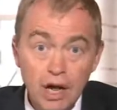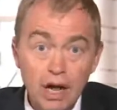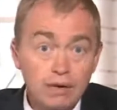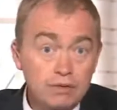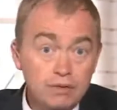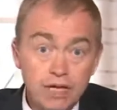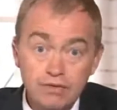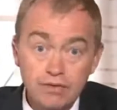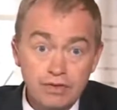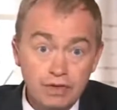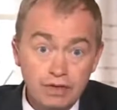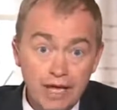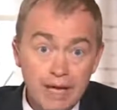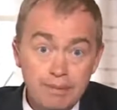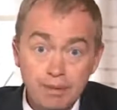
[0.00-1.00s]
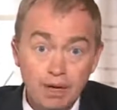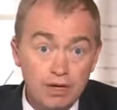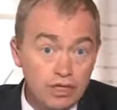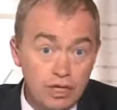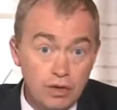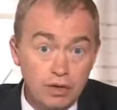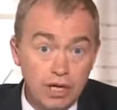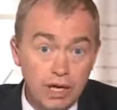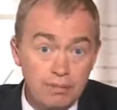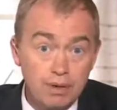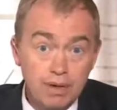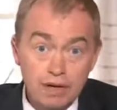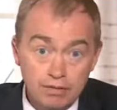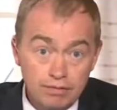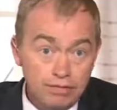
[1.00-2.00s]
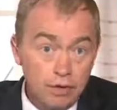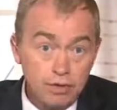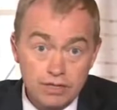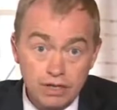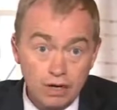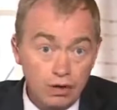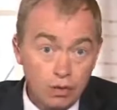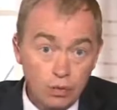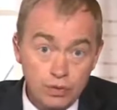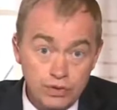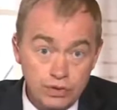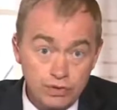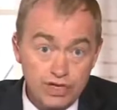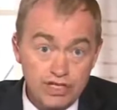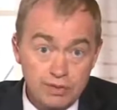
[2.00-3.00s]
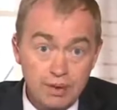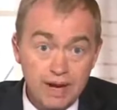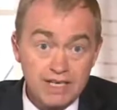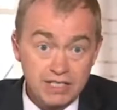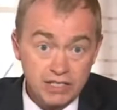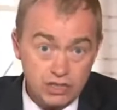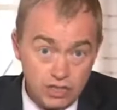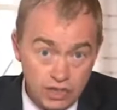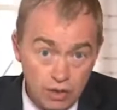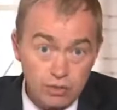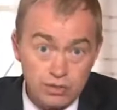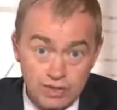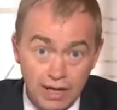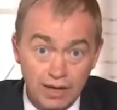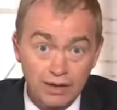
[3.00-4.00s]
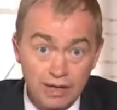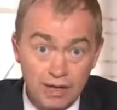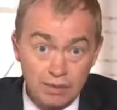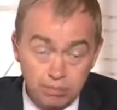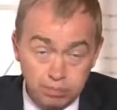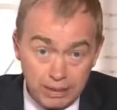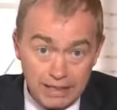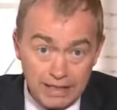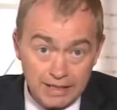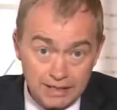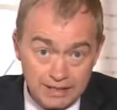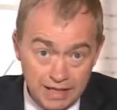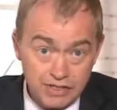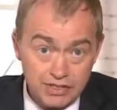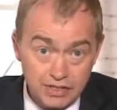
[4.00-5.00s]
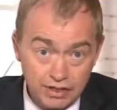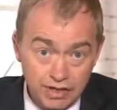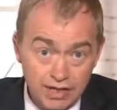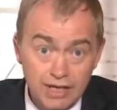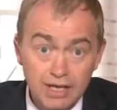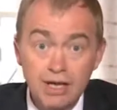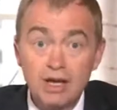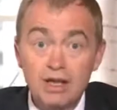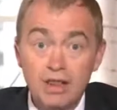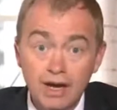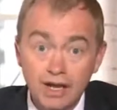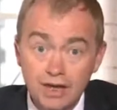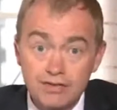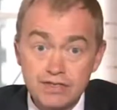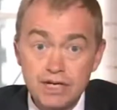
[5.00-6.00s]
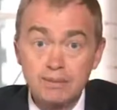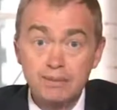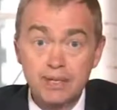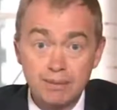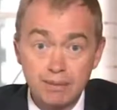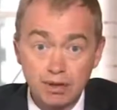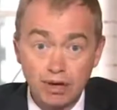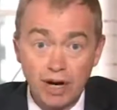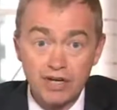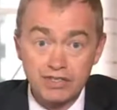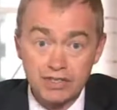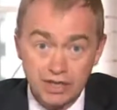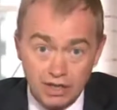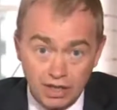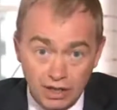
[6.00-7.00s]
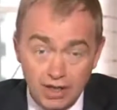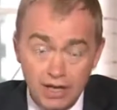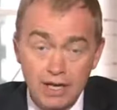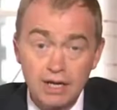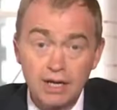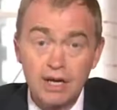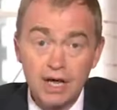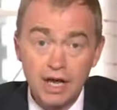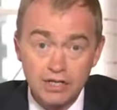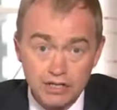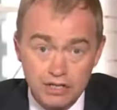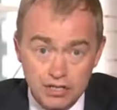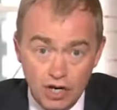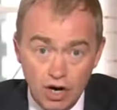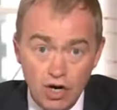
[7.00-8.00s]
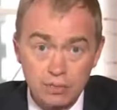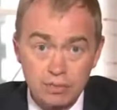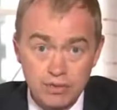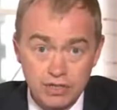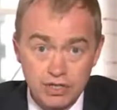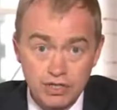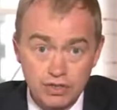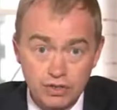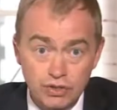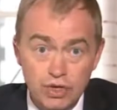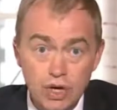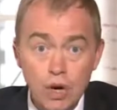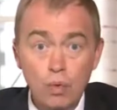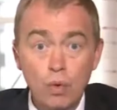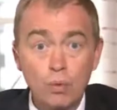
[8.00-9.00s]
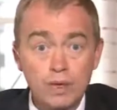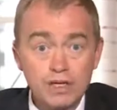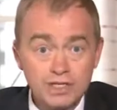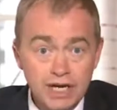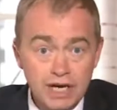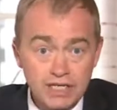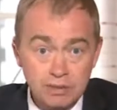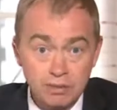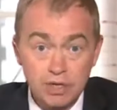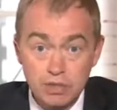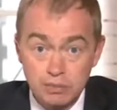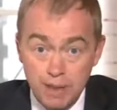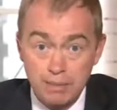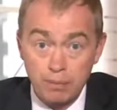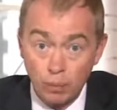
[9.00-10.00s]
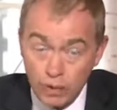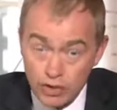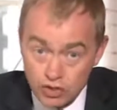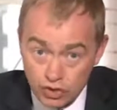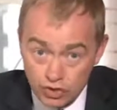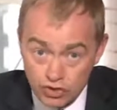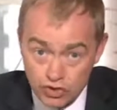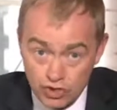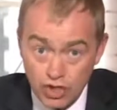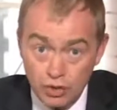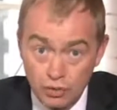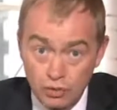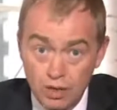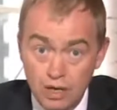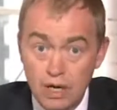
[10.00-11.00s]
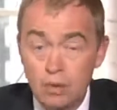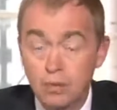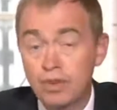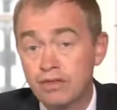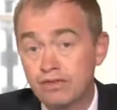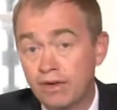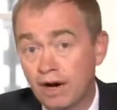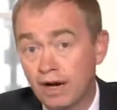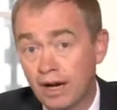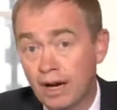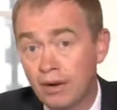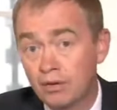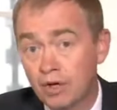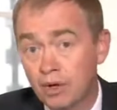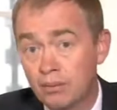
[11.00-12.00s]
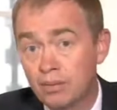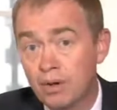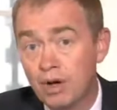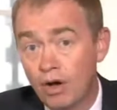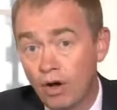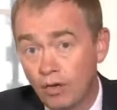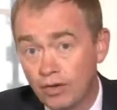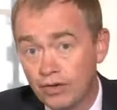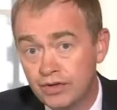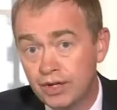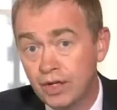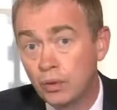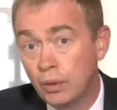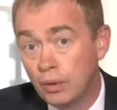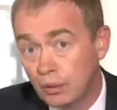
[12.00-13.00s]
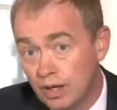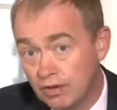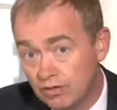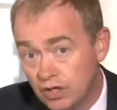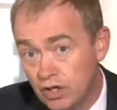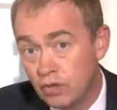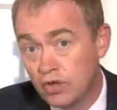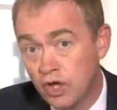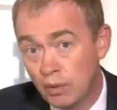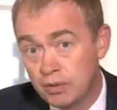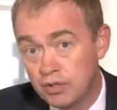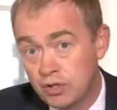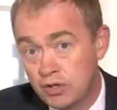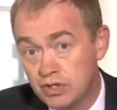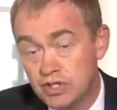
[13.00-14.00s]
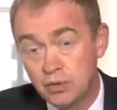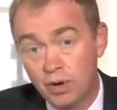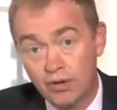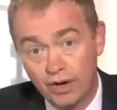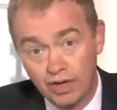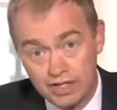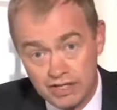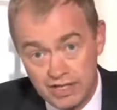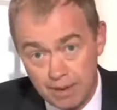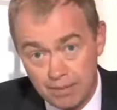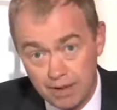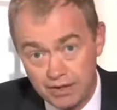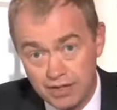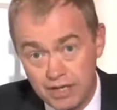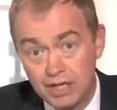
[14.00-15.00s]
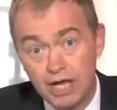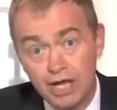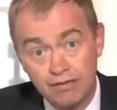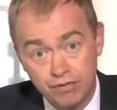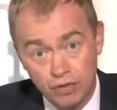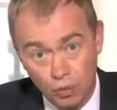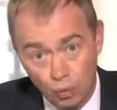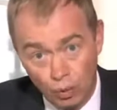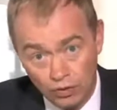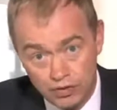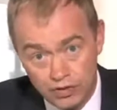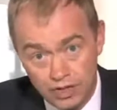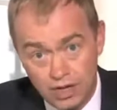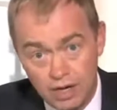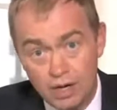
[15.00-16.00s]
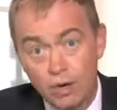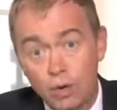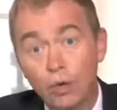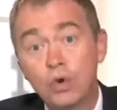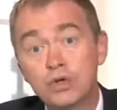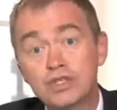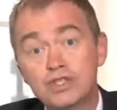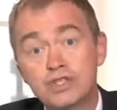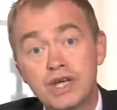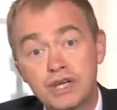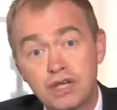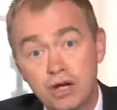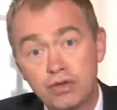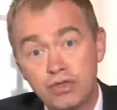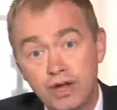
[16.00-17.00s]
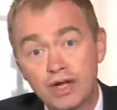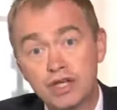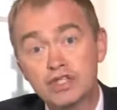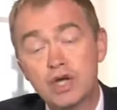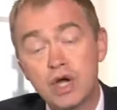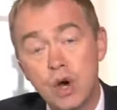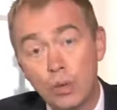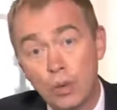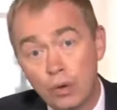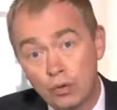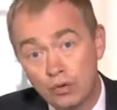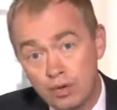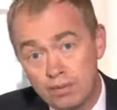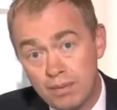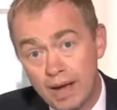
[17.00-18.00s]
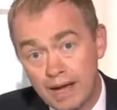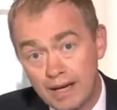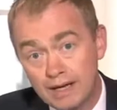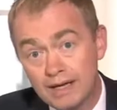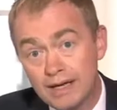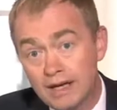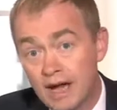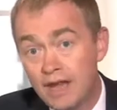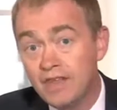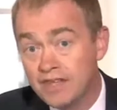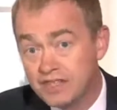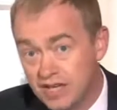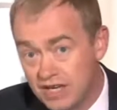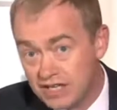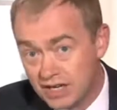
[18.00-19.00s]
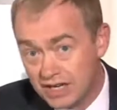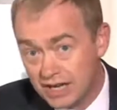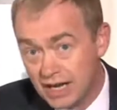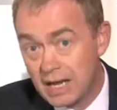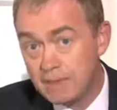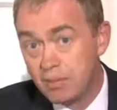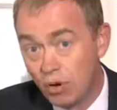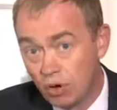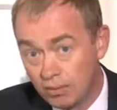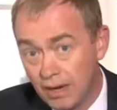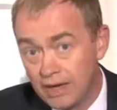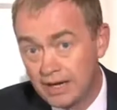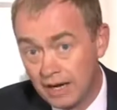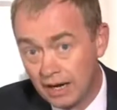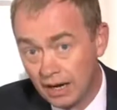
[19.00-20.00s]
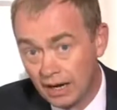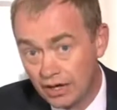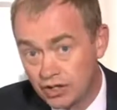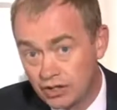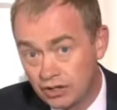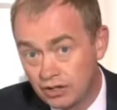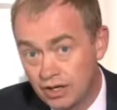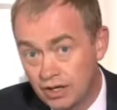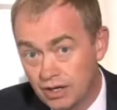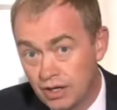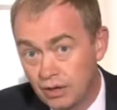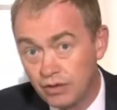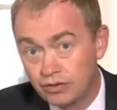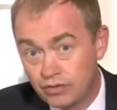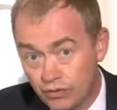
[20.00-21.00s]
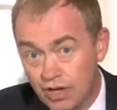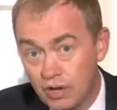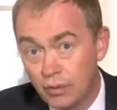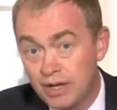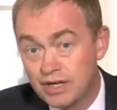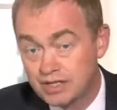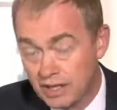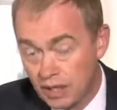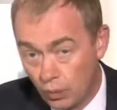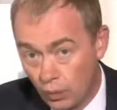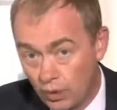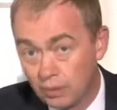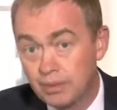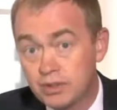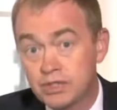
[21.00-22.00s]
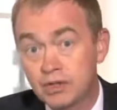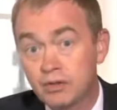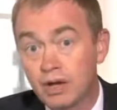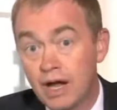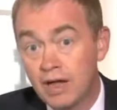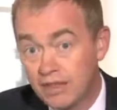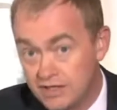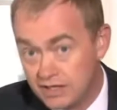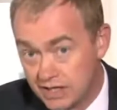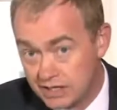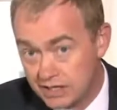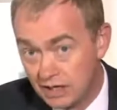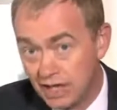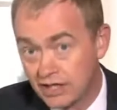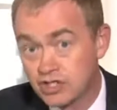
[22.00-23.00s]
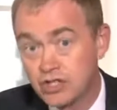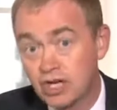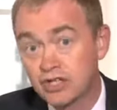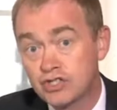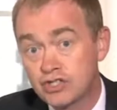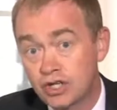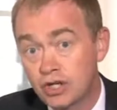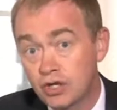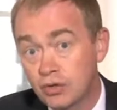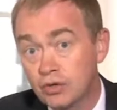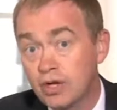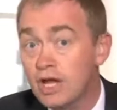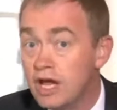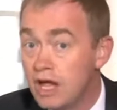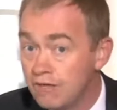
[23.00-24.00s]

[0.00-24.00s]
And given that Labour and UKIP voted along with Theresa May to choose that bleak destiny, that gives the Liberal Democrats that clear and stark position where we say to the British people, we trust you with the final outcome on the deal. We will give you the opportunity to either accept that deal if you want, or to say no thanks, we will remain. And this is an epoch-making election. You know, in 3 weeks, it will be too late. This is the last chance saloon.